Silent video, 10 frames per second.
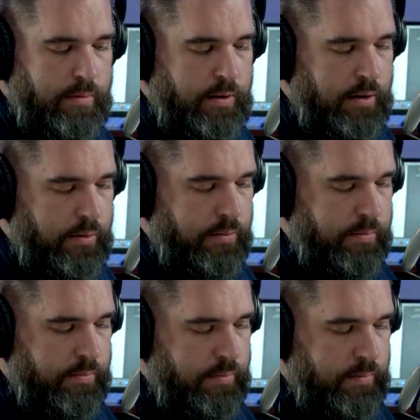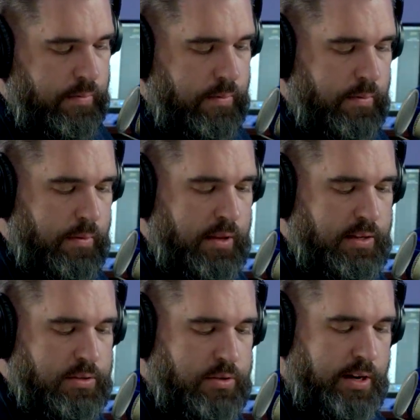you know,
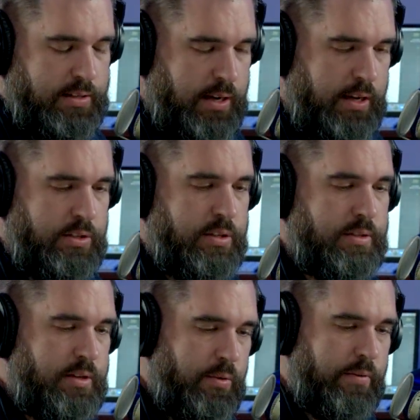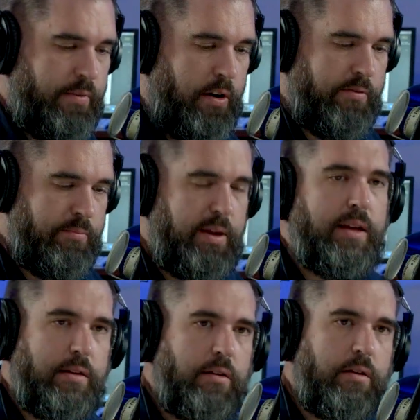these translations do involve
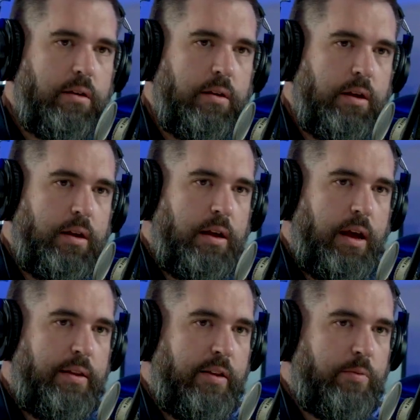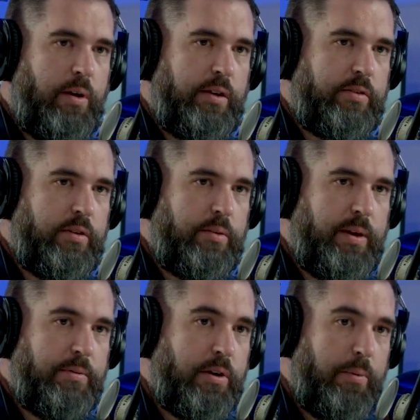men, and that's why it's good to
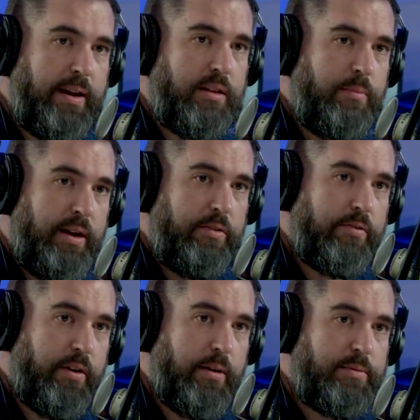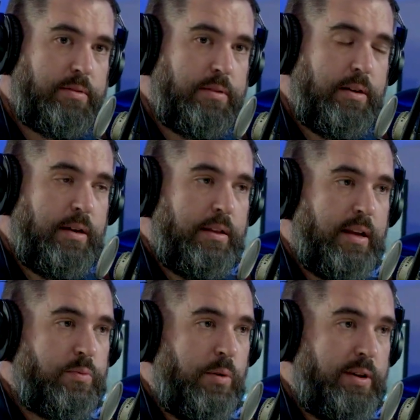be able to go back to the manuscripts.
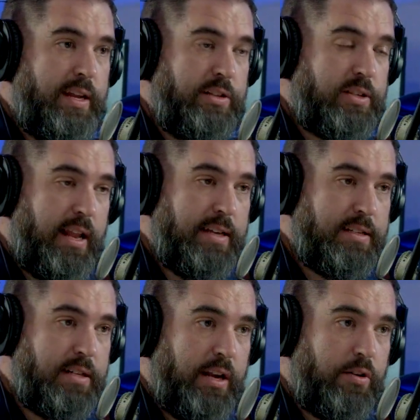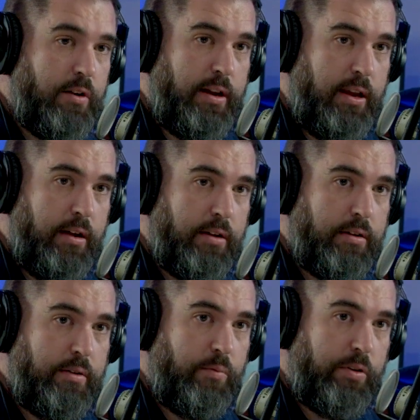That's why we teach classes like Greek
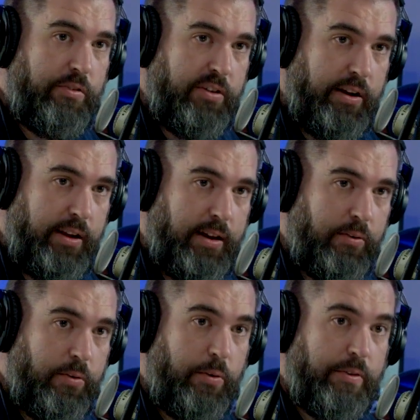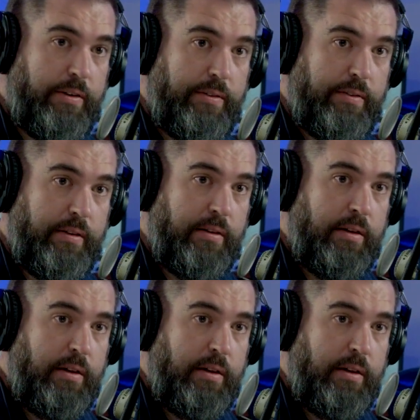here and word study courses, and